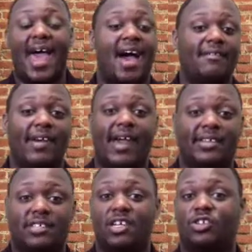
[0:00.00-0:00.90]
have a
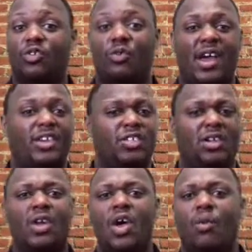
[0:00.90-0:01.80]

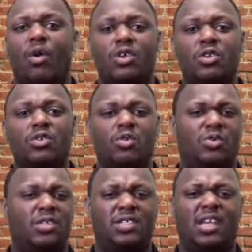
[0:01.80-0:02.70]
situation where
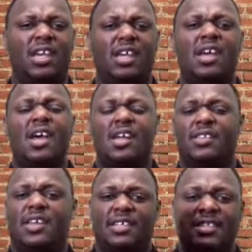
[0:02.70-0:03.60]
you see
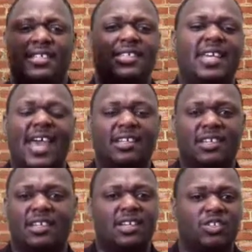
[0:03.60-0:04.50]
the
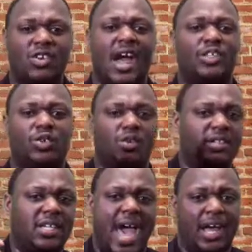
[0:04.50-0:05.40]
Satan is trying to
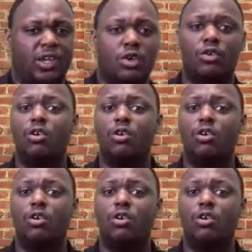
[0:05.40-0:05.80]
attack you.